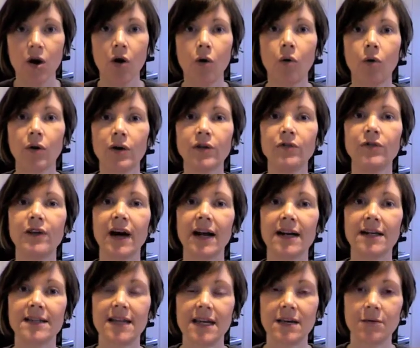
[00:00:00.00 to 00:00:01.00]
or you've got
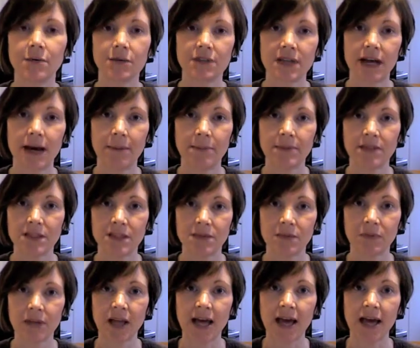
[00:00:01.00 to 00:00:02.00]
a tabletop
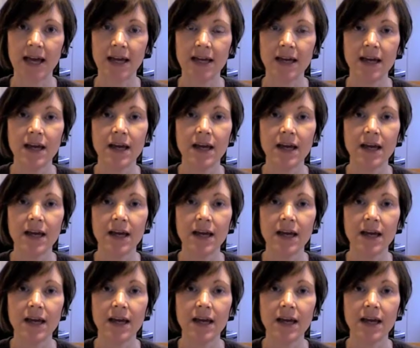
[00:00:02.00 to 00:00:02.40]
display